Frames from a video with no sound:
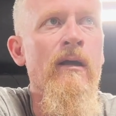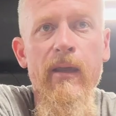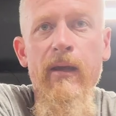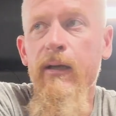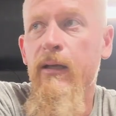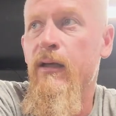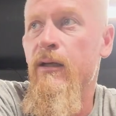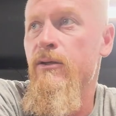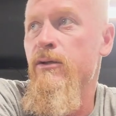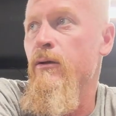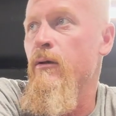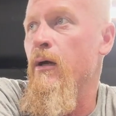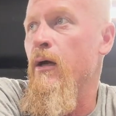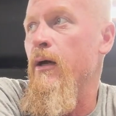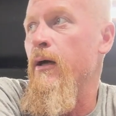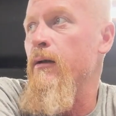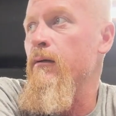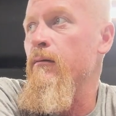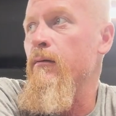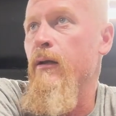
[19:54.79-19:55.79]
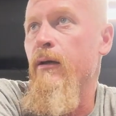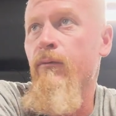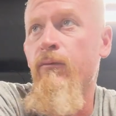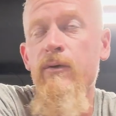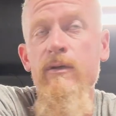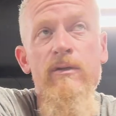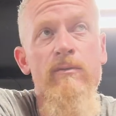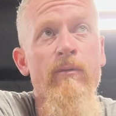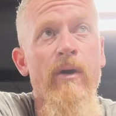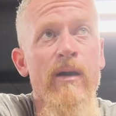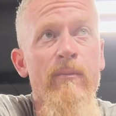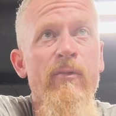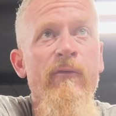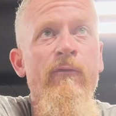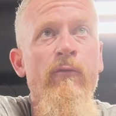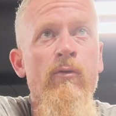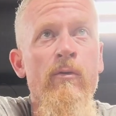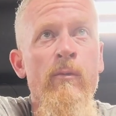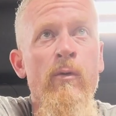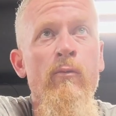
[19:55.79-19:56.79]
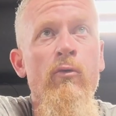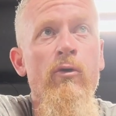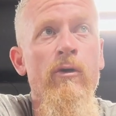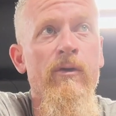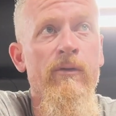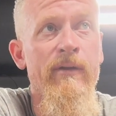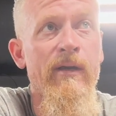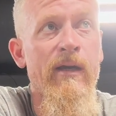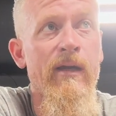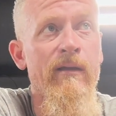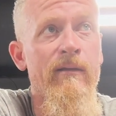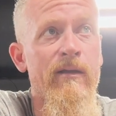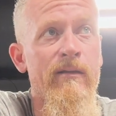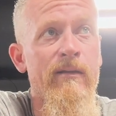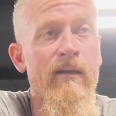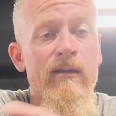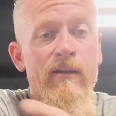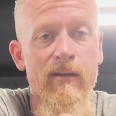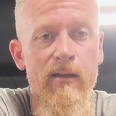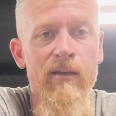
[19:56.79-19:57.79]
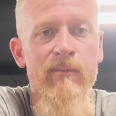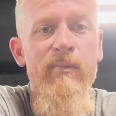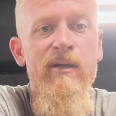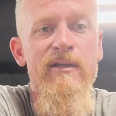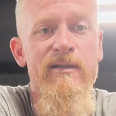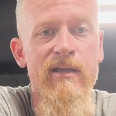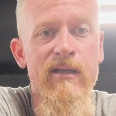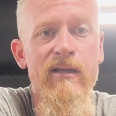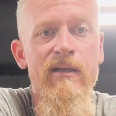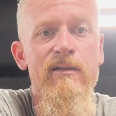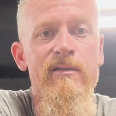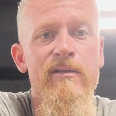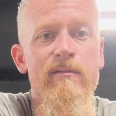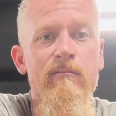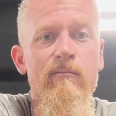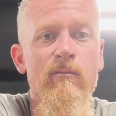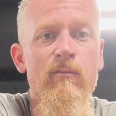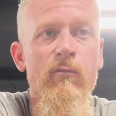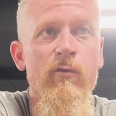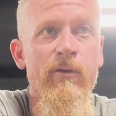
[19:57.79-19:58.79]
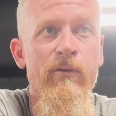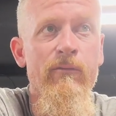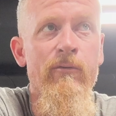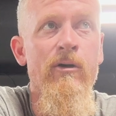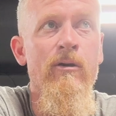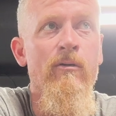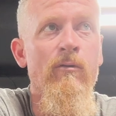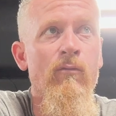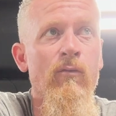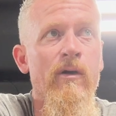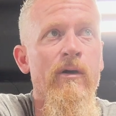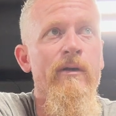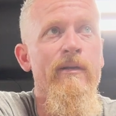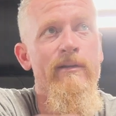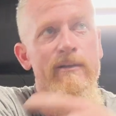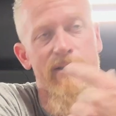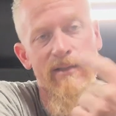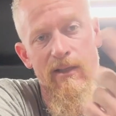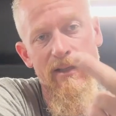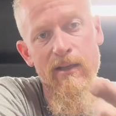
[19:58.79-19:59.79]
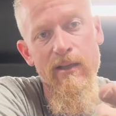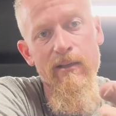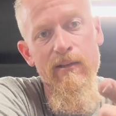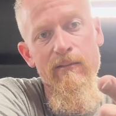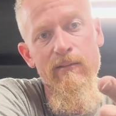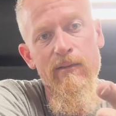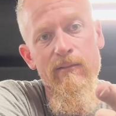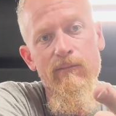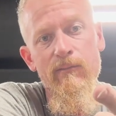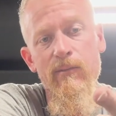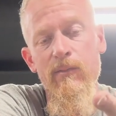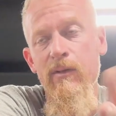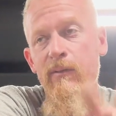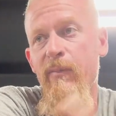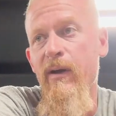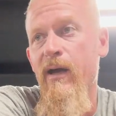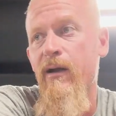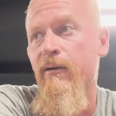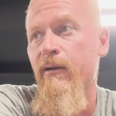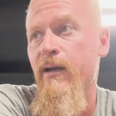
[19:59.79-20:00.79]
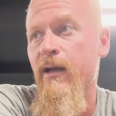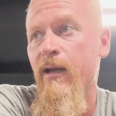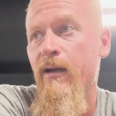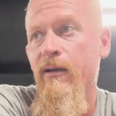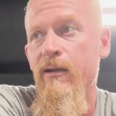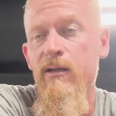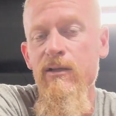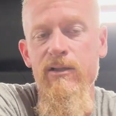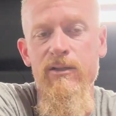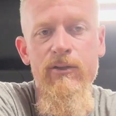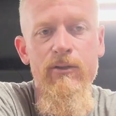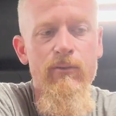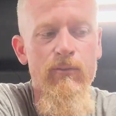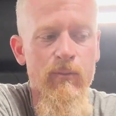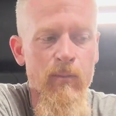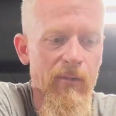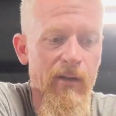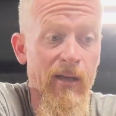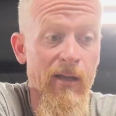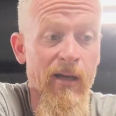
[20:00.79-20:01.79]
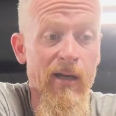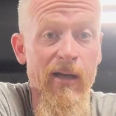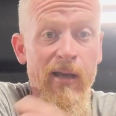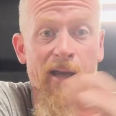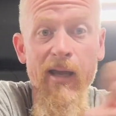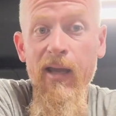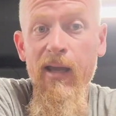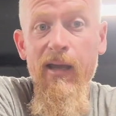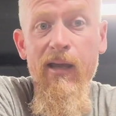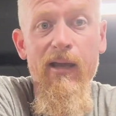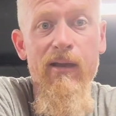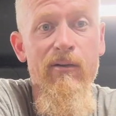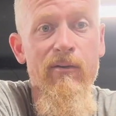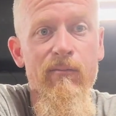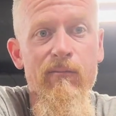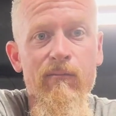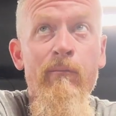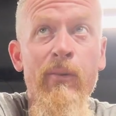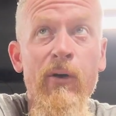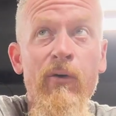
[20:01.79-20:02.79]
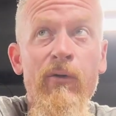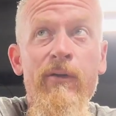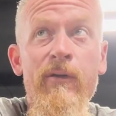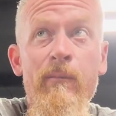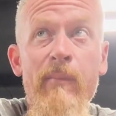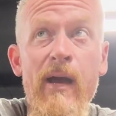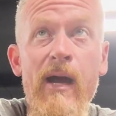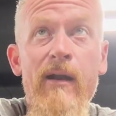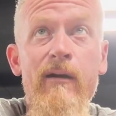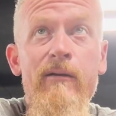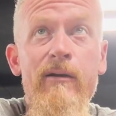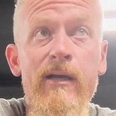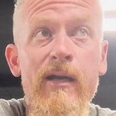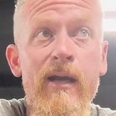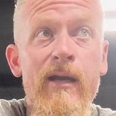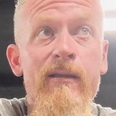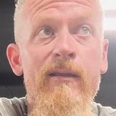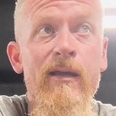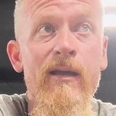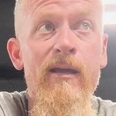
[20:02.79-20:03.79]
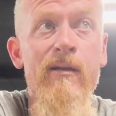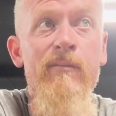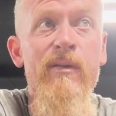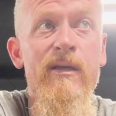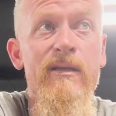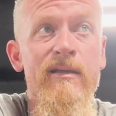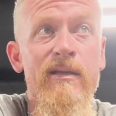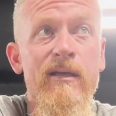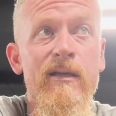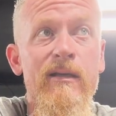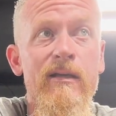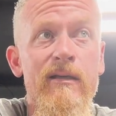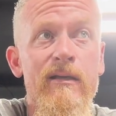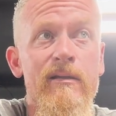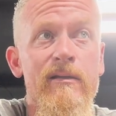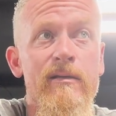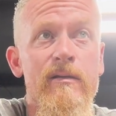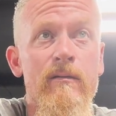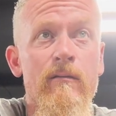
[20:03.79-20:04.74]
I kid you not, it was right before Memorial Day that the NBTs were the wrong ones and the battery had an issue. And I had both the battery and the NBTs